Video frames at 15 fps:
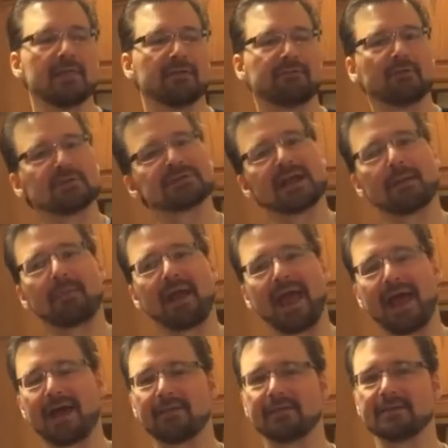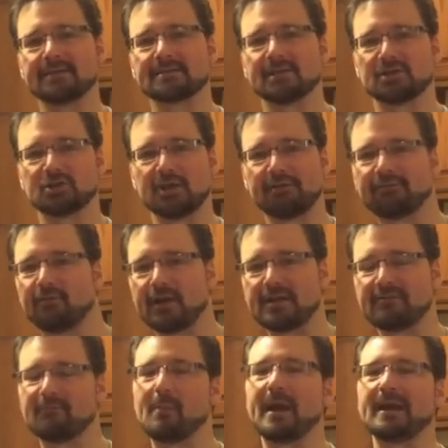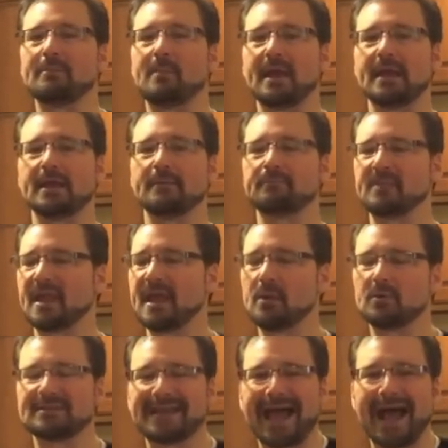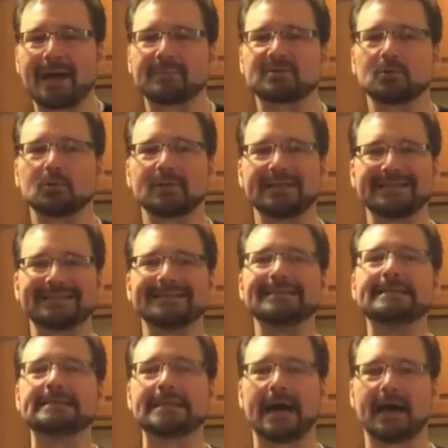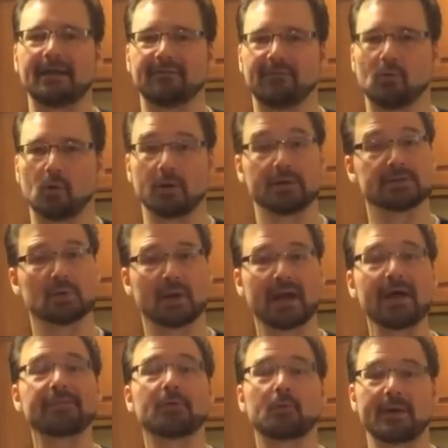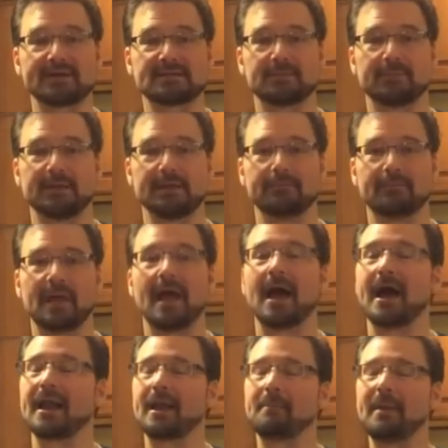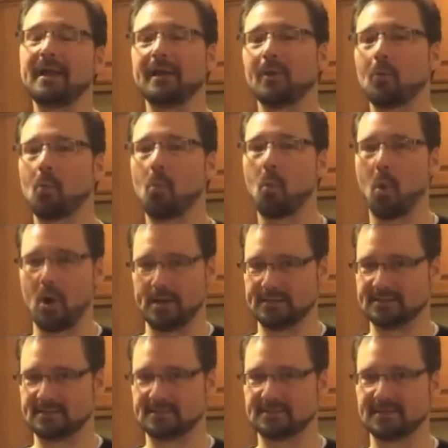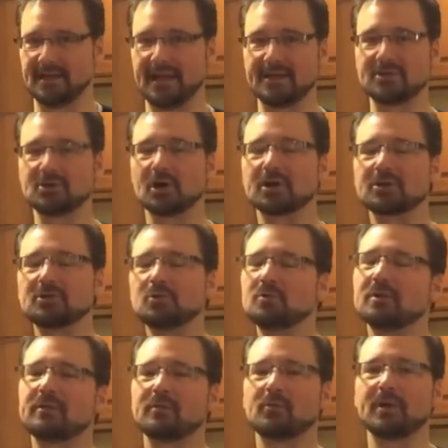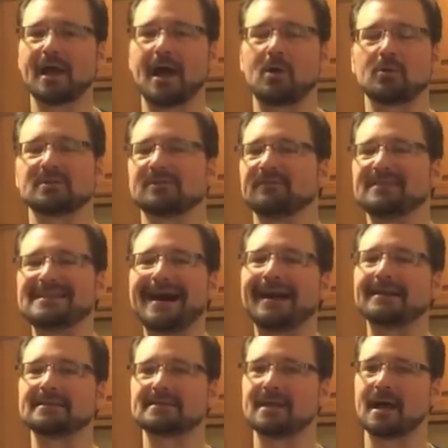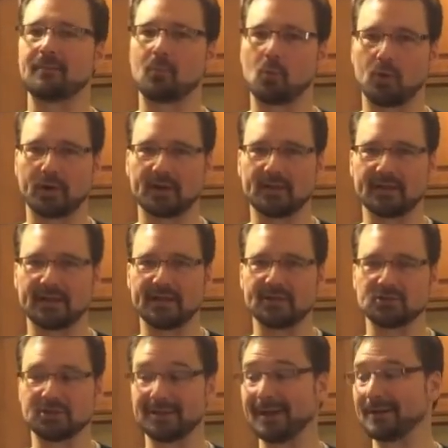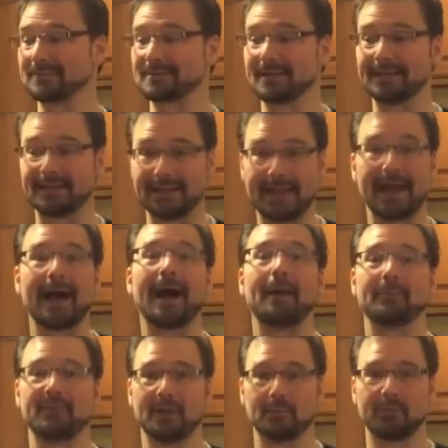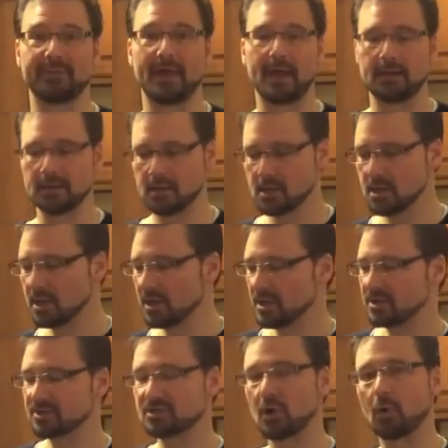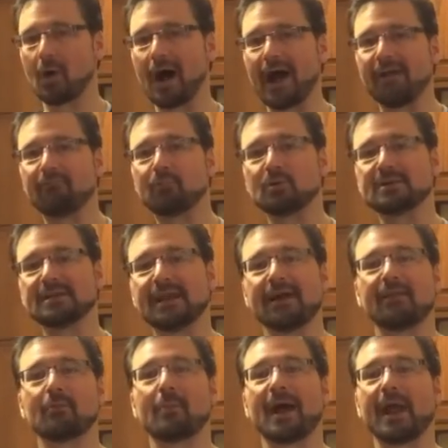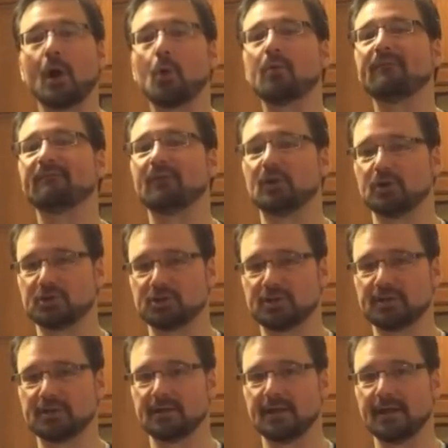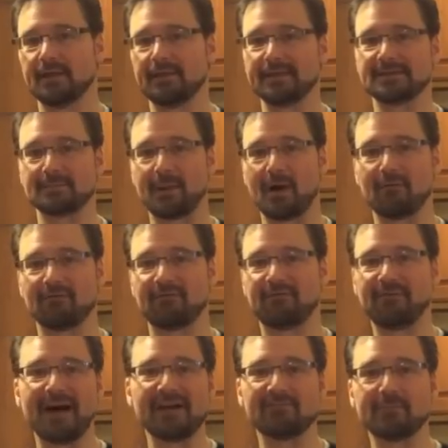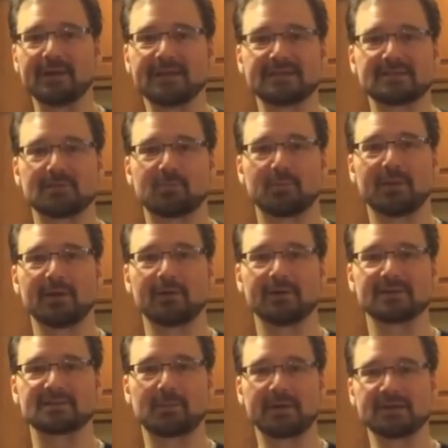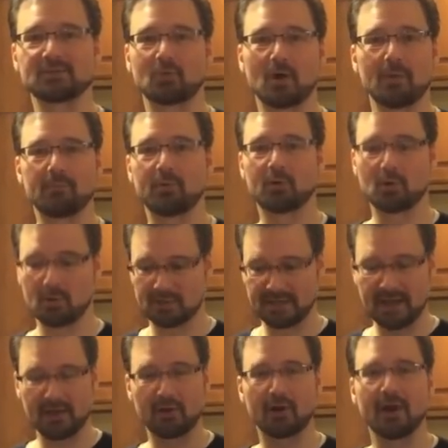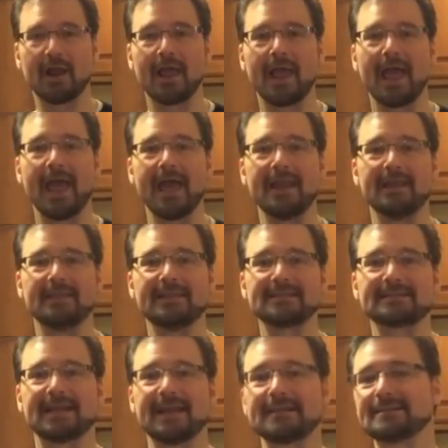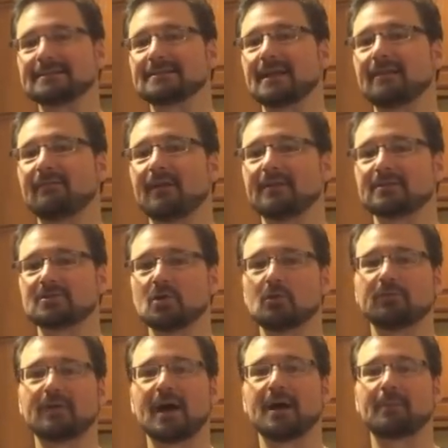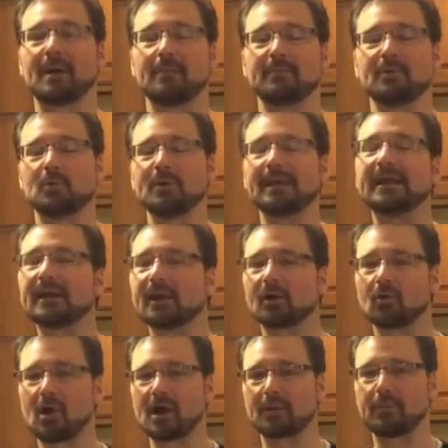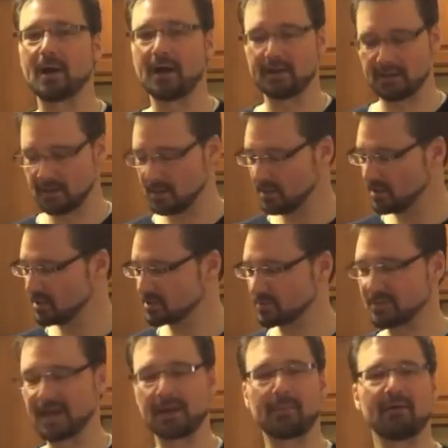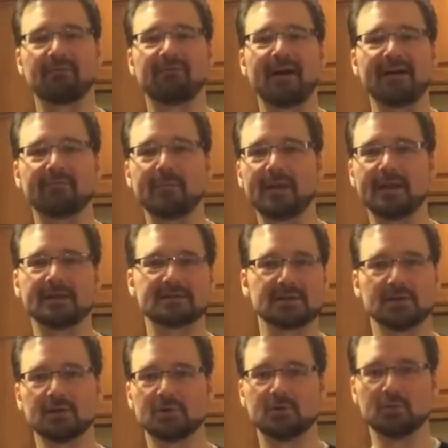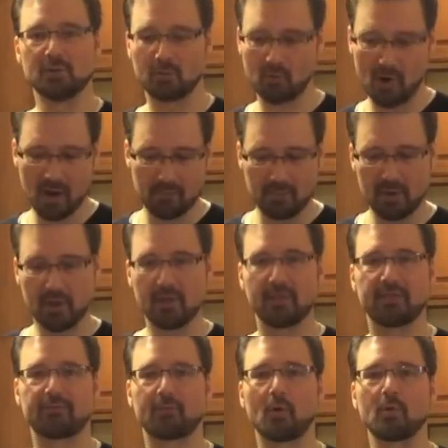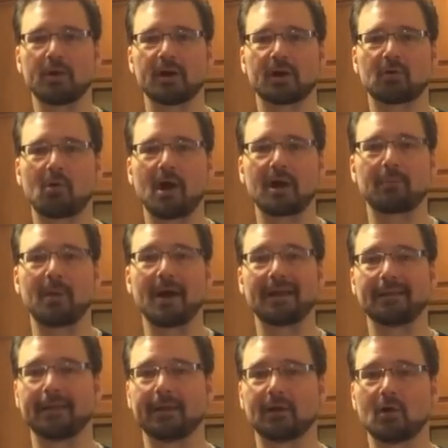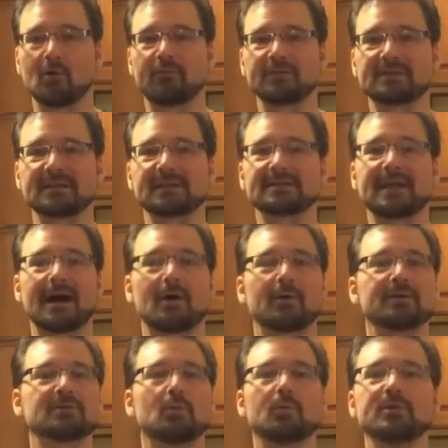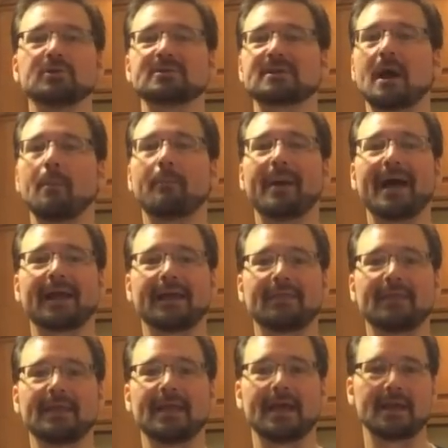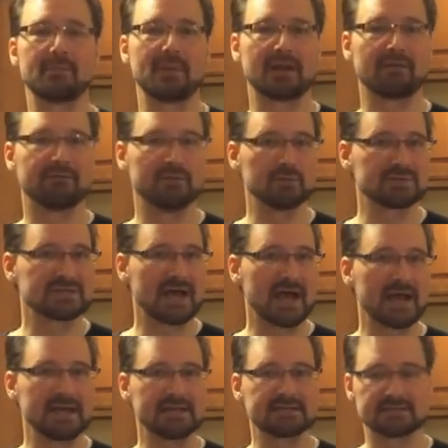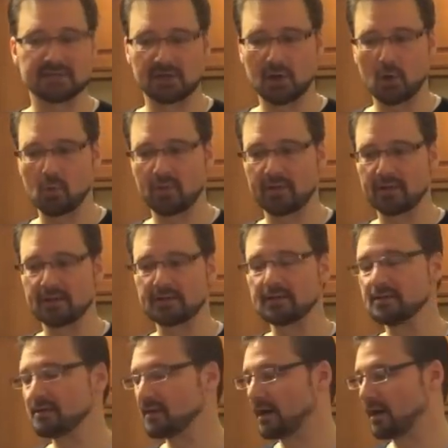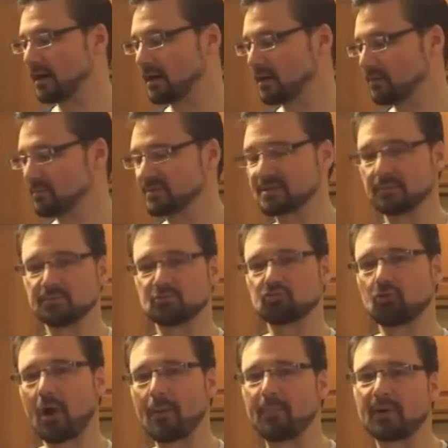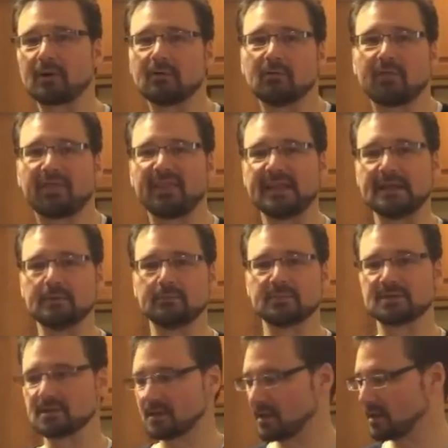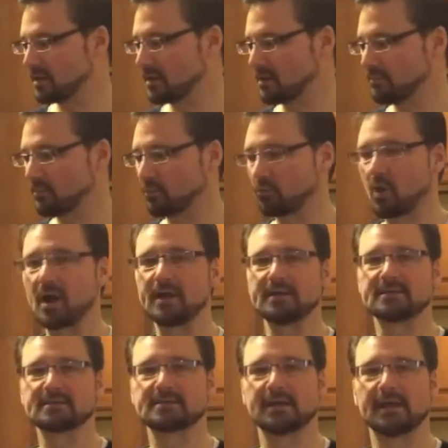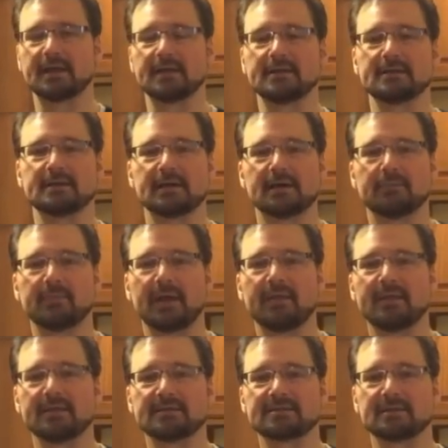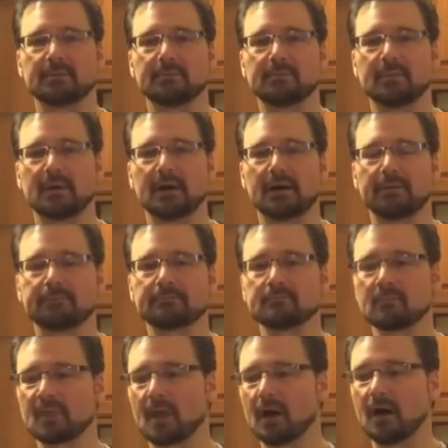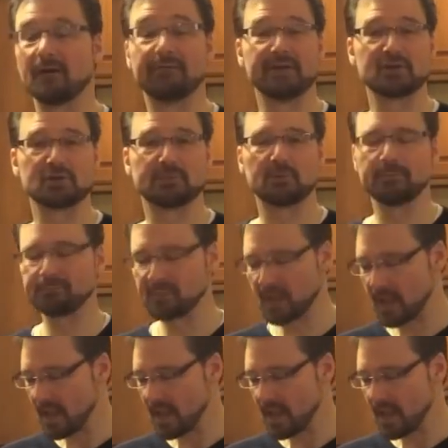The first time I had this, a chef friend of mine made it. It was absolutely to die for. So I got the recipe, and I made it once. It took two to three hours of non-stop work in the kitchen. I was like, yeah, I'm done with that. So I put together my own version that's about five minutes to prepare the spice rub, put it all together. And in this case, instead of on the stovetop, I'm doing it in a crock pot. So we take about five minutes, do the rub, throw it in a crock pot, let it go for six hours. We just come back at the end and make a few sides to go with it. Um, some tropical themed um, rice and, um, and then some uh, a vegetable.